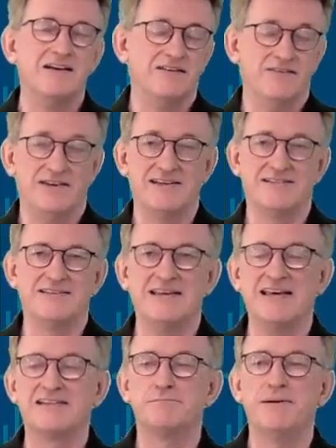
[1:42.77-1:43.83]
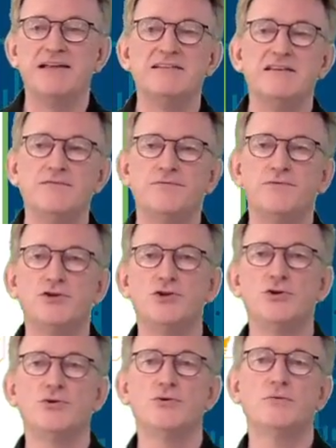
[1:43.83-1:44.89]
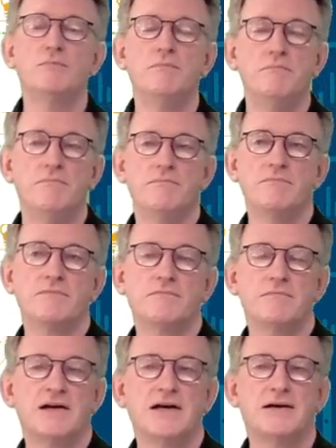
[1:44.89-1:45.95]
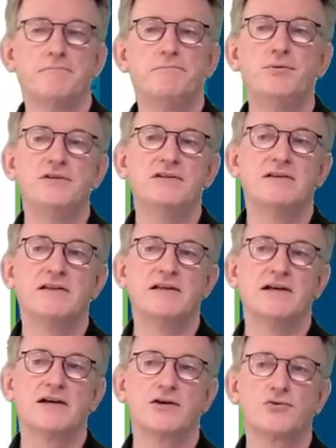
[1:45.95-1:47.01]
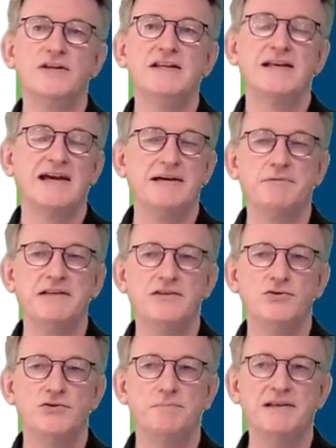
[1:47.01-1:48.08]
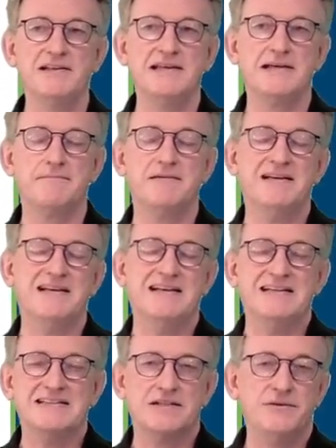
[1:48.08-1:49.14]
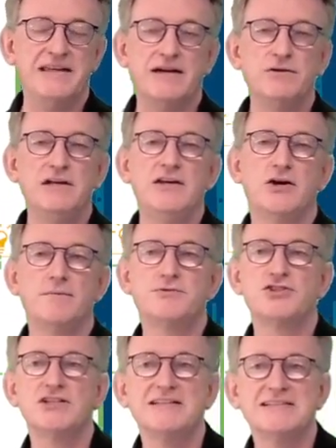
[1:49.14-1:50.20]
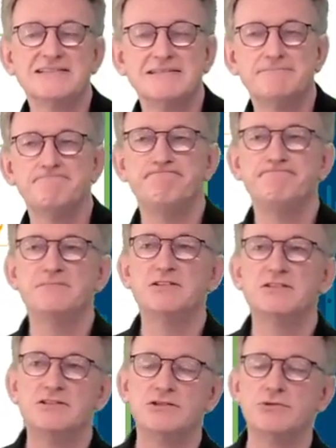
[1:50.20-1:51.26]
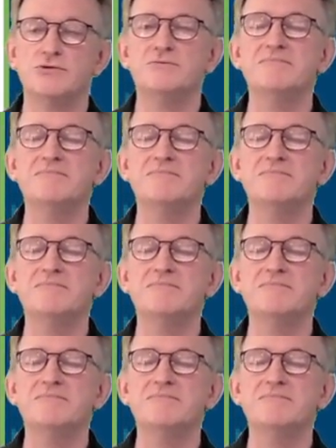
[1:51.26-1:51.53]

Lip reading: expensive to put the green cable into the building. So the only option is to